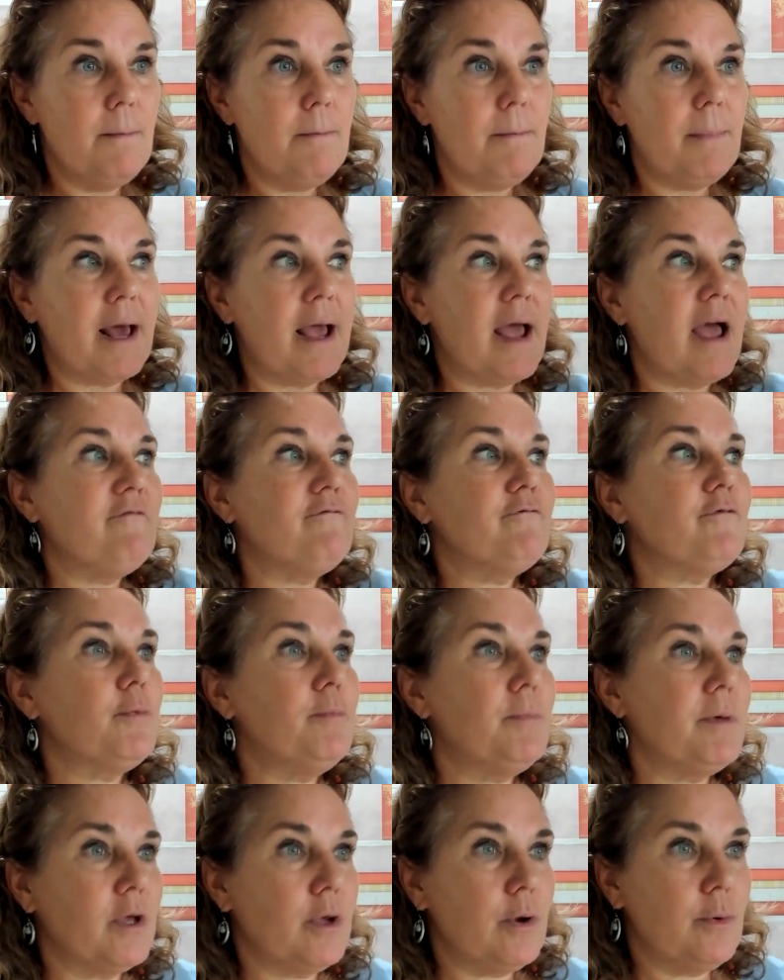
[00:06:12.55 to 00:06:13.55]
But I am
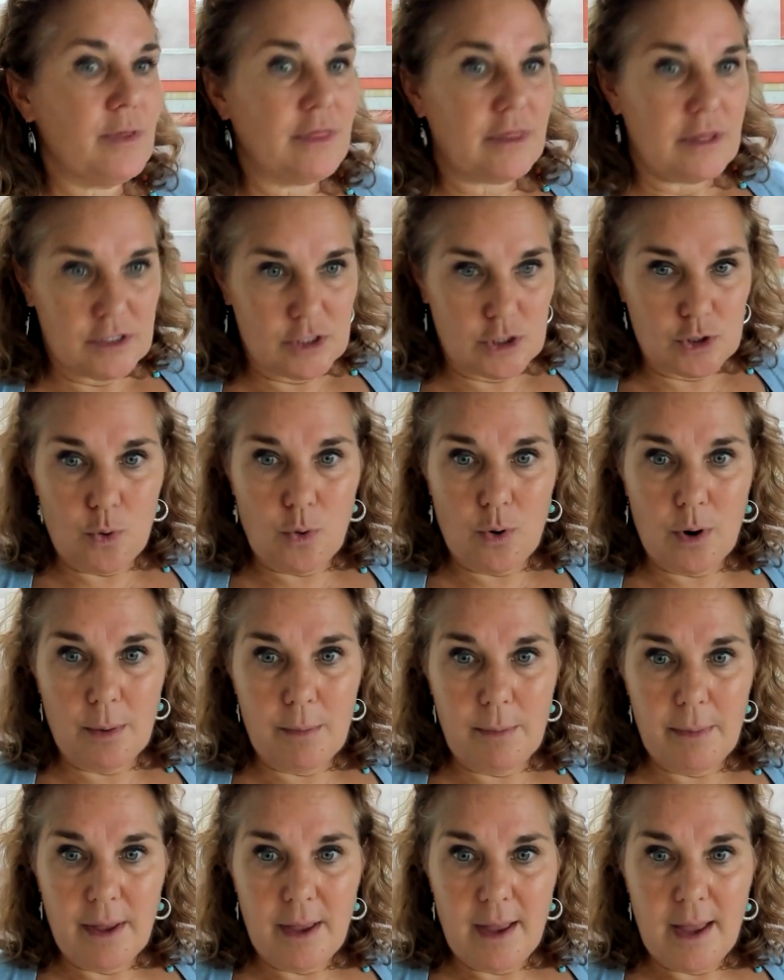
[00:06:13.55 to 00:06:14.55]
familiar with the
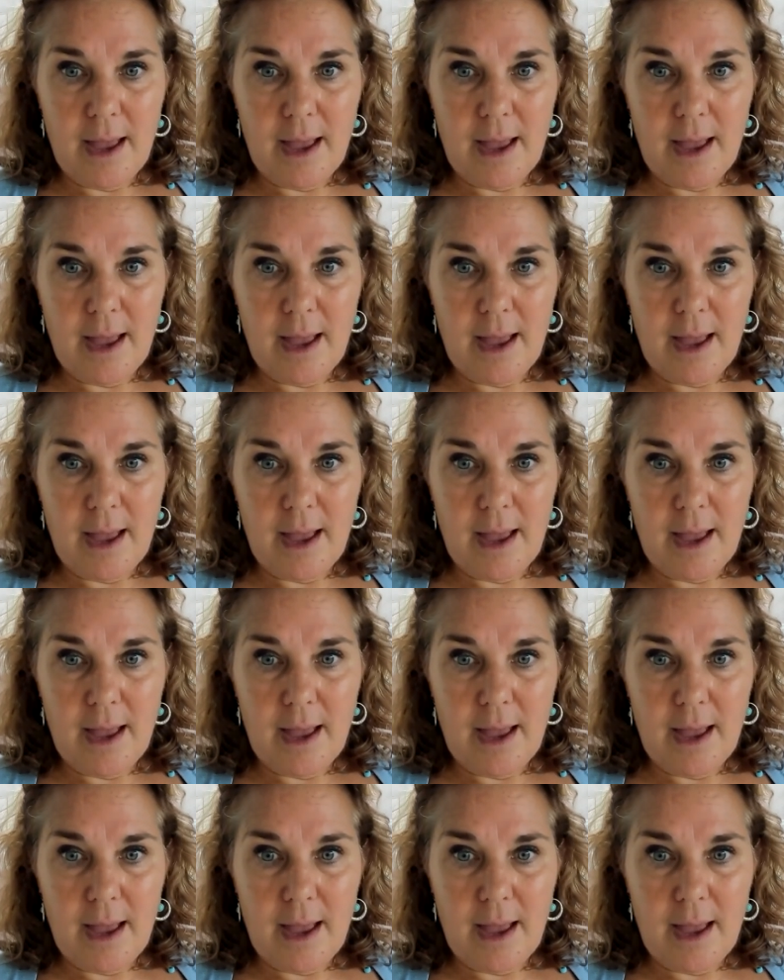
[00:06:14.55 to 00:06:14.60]
storm,